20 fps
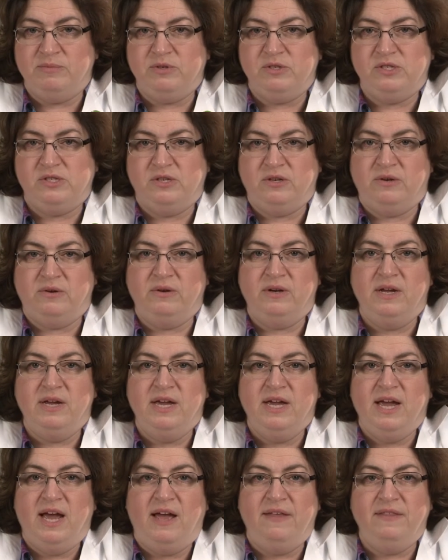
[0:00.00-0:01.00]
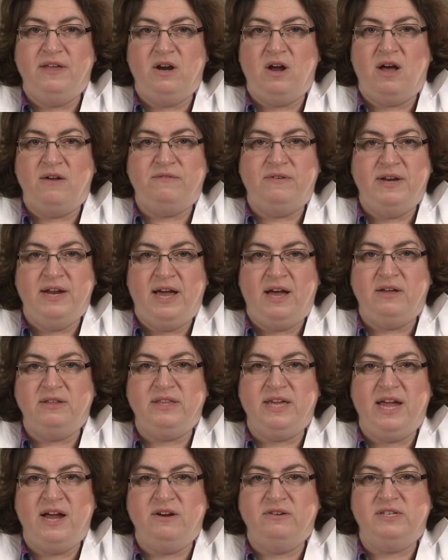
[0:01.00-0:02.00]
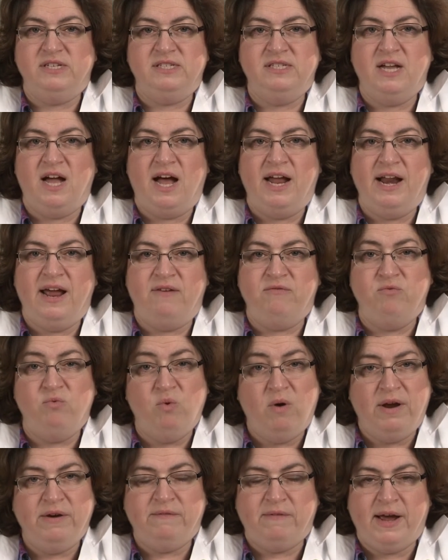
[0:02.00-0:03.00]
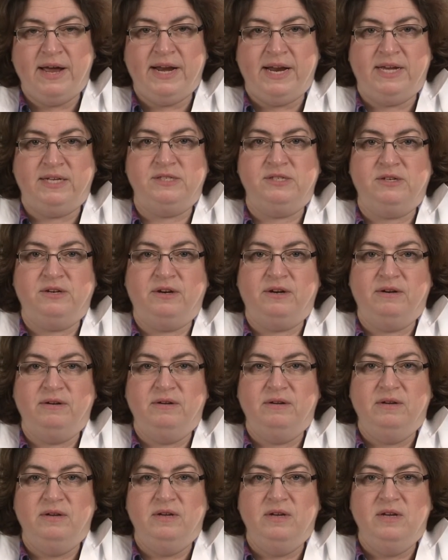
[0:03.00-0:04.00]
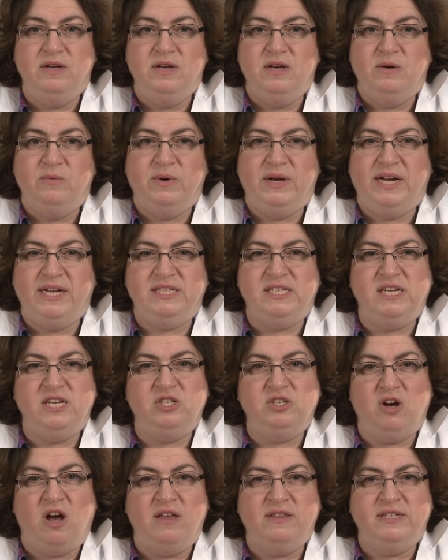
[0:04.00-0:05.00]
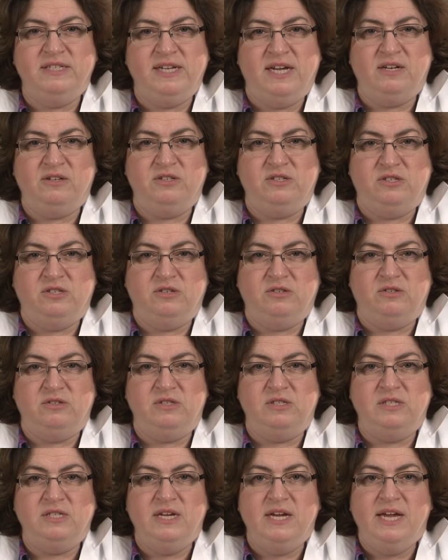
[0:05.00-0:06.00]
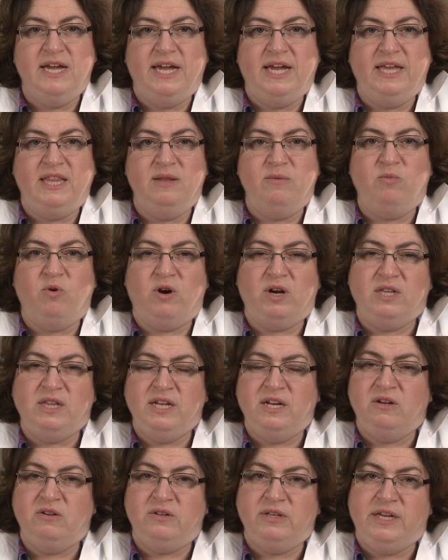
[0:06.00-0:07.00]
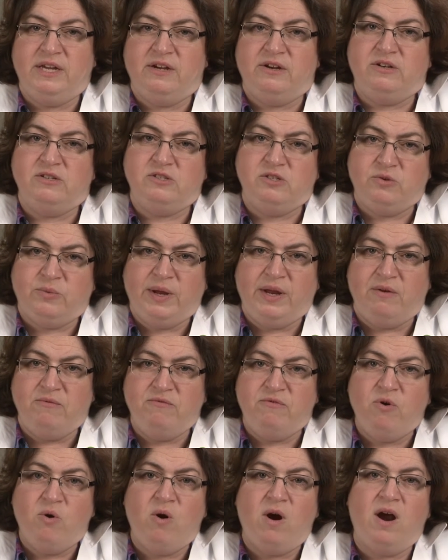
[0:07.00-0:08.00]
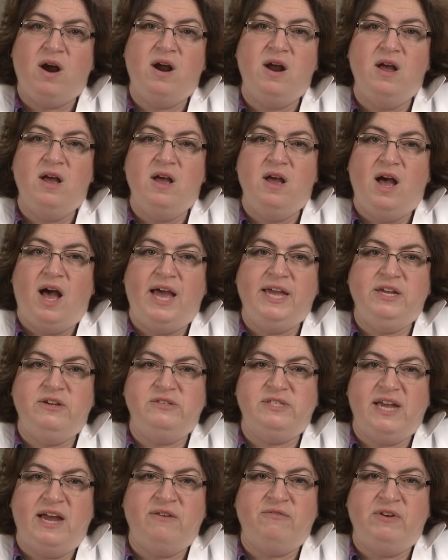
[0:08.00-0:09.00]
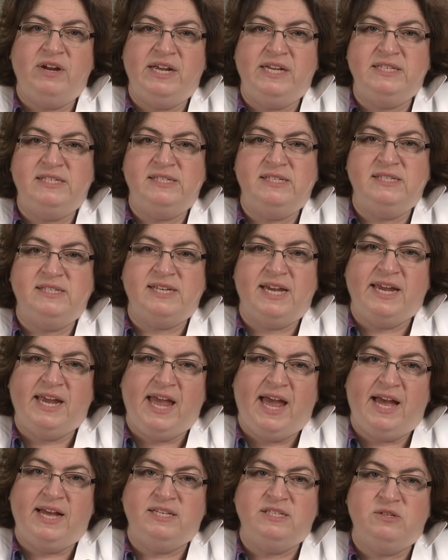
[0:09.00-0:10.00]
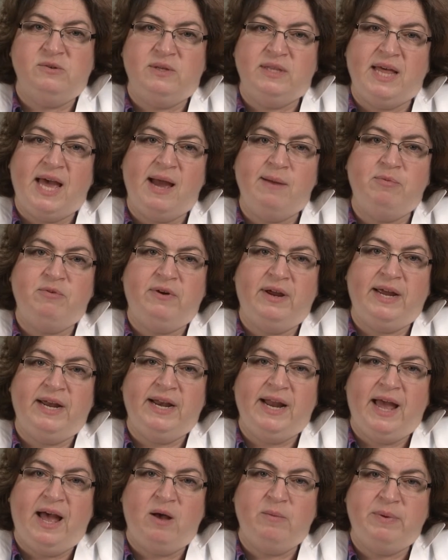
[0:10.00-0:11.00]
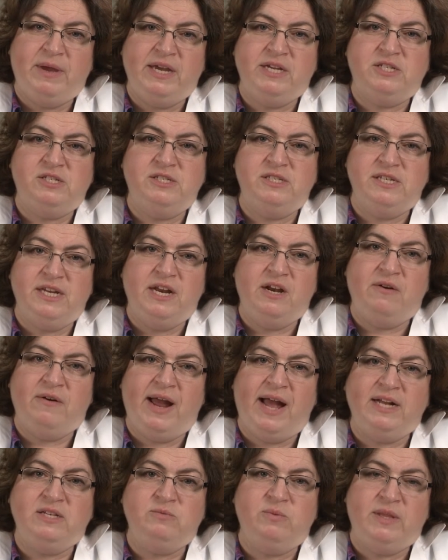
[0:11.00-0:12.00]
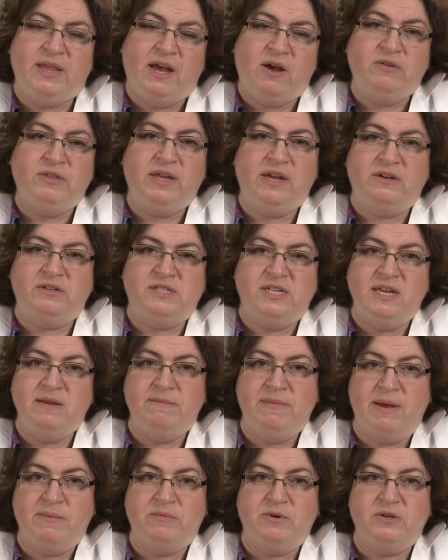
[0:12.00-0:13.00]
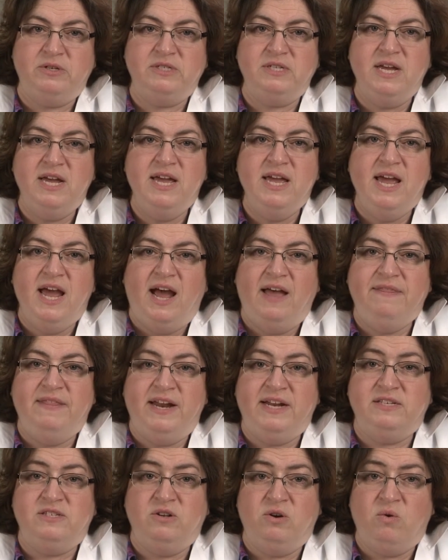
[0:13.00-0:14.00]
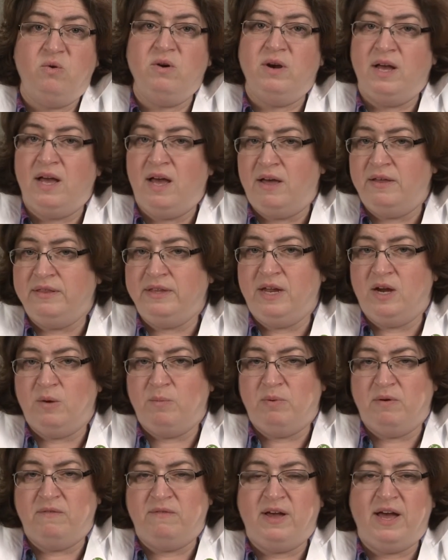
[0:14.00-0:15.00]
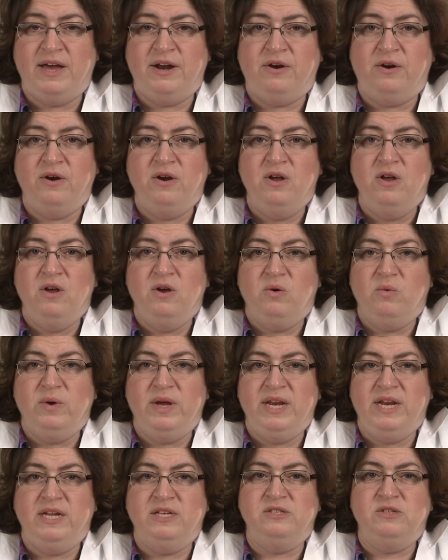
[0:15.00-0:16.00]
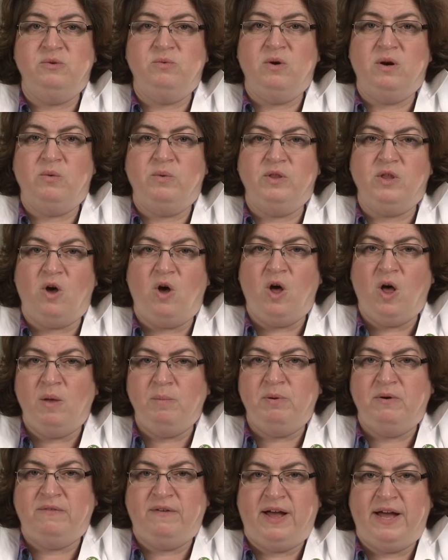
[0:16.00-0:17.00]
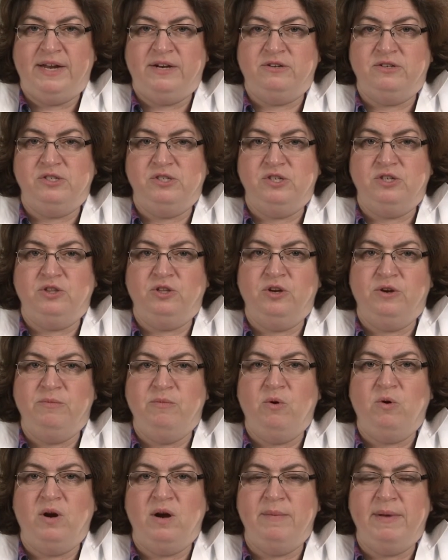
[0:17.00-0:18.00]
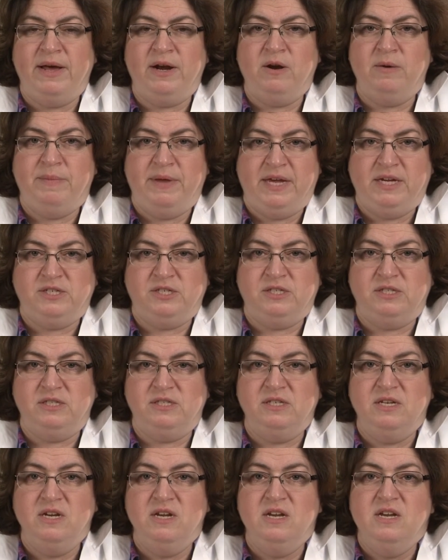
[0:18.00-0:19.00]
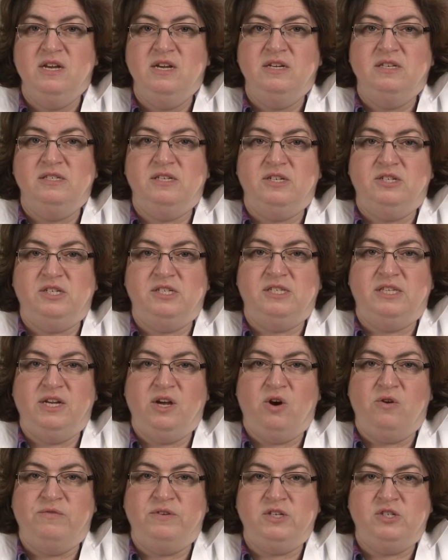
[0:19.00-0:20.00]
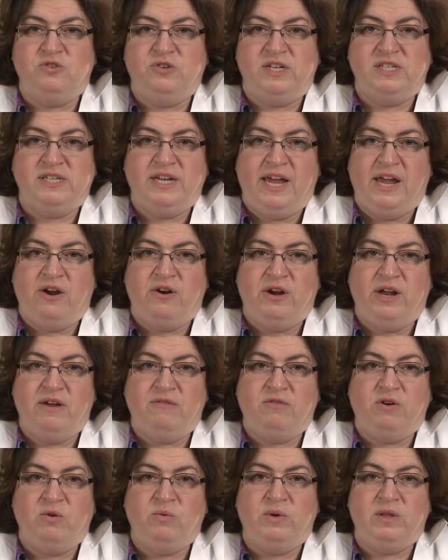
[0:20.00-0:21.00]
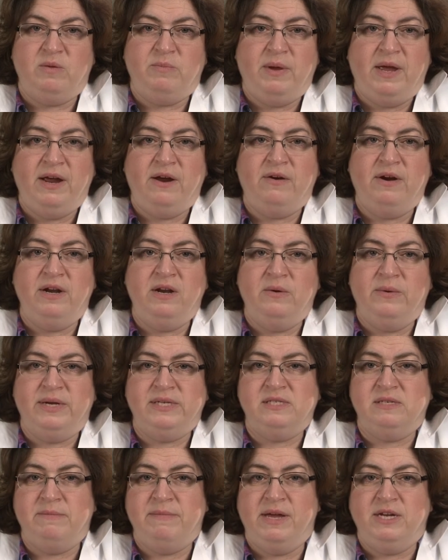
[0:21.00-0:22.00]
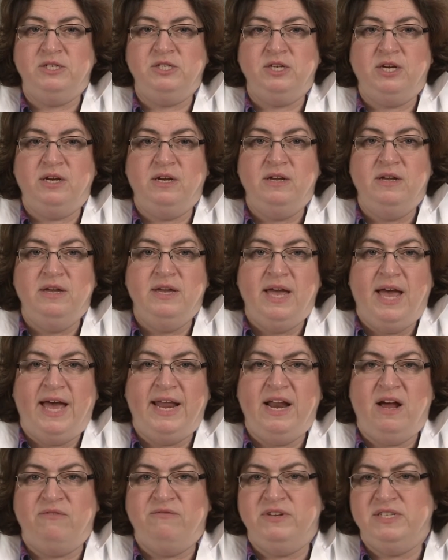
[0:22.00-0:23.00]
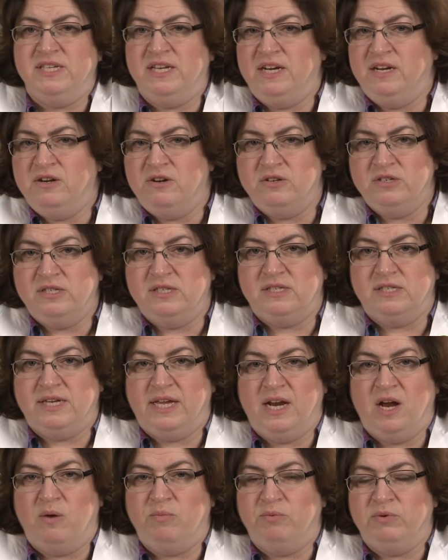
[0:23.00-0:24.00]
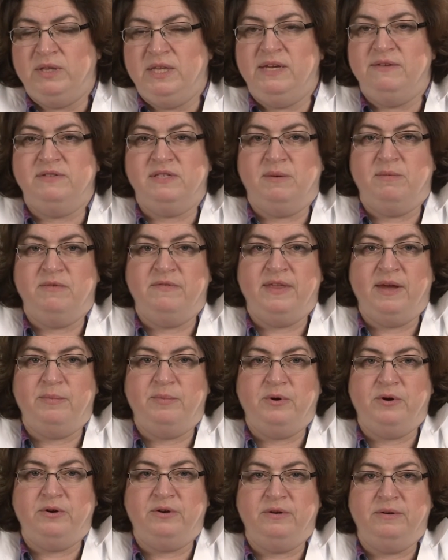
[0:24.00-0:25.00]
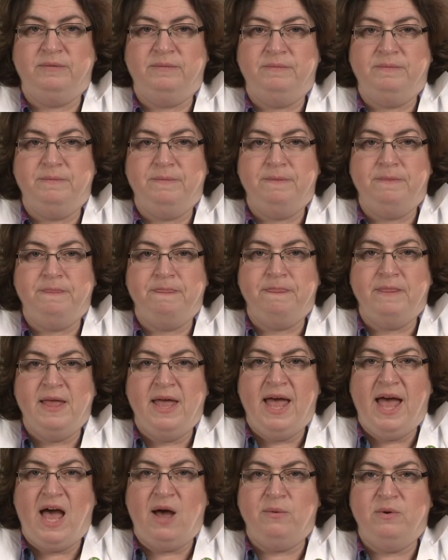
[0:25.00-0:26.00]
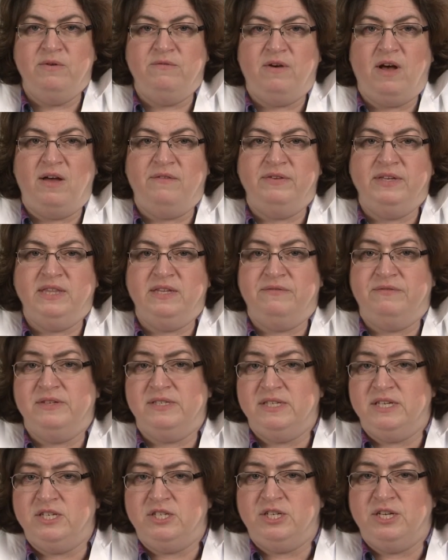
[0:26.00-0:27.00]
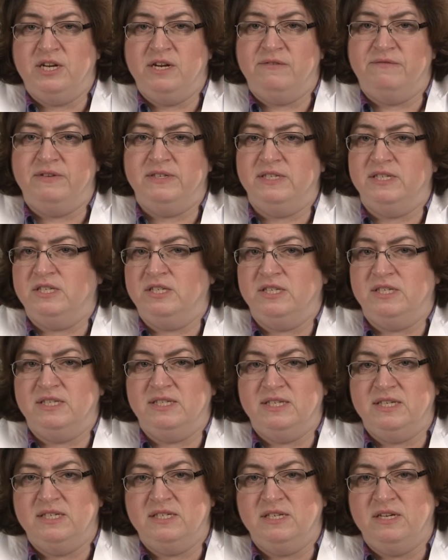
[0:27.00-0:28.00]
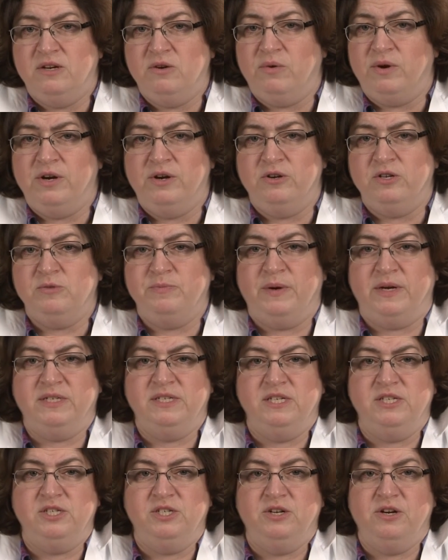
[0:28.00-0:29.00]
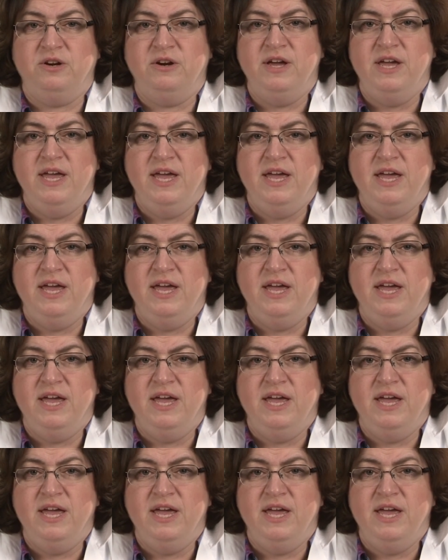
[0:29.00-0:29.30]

pursuit and that often healthcare does not have one right answer. When I teach all the dental students in the more clinical years, 3 and 4, I use every instance I can to elaborate how patients interact with healthcare team members, and that as an oral healthcare provider, we need to work with all providers to learn more about our patients, such as the overstressed caregiver with a parent who has dementia, and how visiting nurses can help relieve some of that burden. How involving the physician, a physician assistant, or a nurse practitioner